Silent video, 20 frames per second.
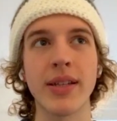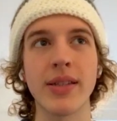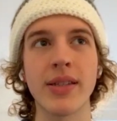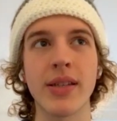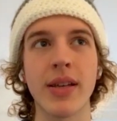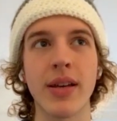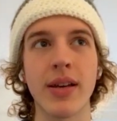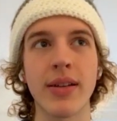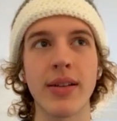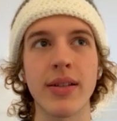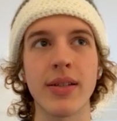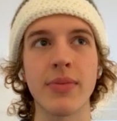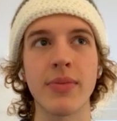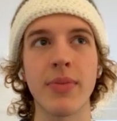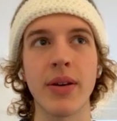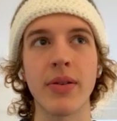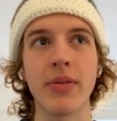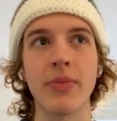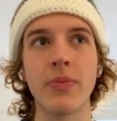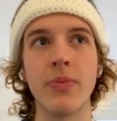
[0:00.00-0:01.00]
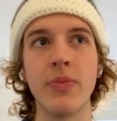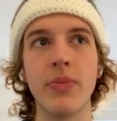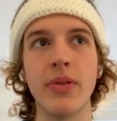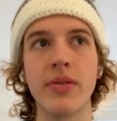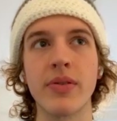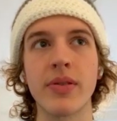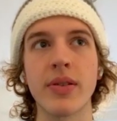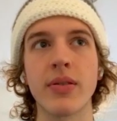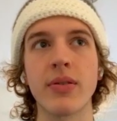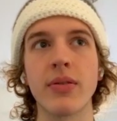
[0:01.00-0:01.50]
insight into my own
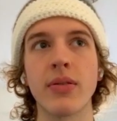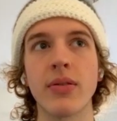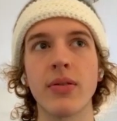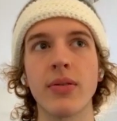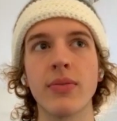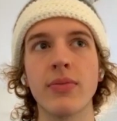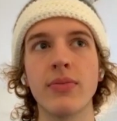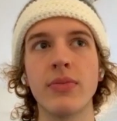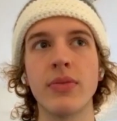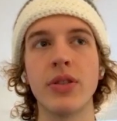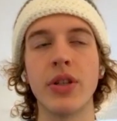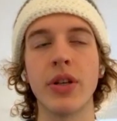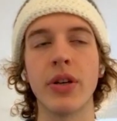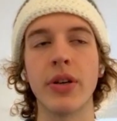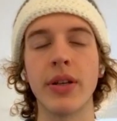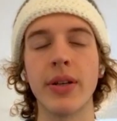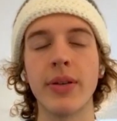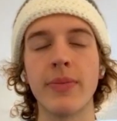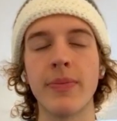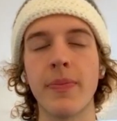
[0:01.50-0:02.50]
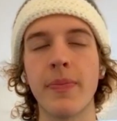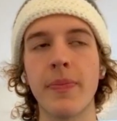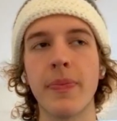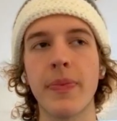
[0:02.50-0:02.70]
musical journey.